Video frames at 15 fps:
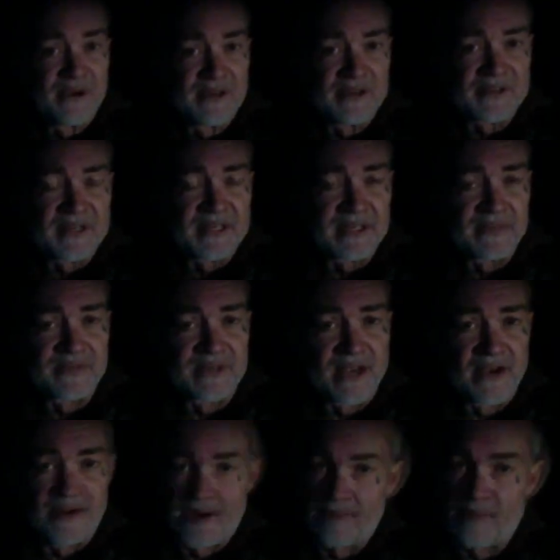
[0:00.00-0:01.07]
distinctive
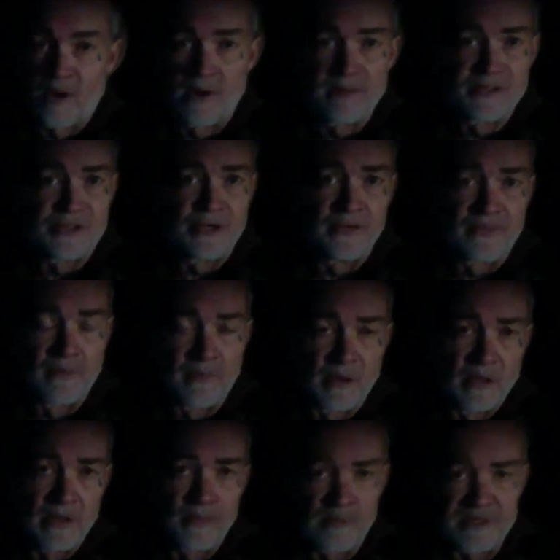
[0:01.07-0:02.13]
sound. I promise you, if a
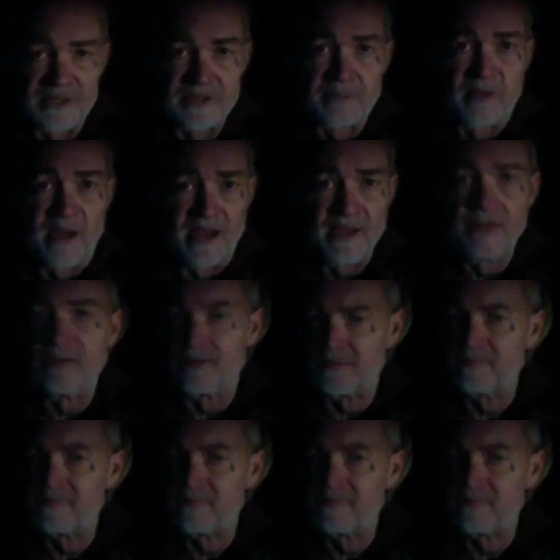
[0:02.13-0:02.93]
bullet whizzes by, you'll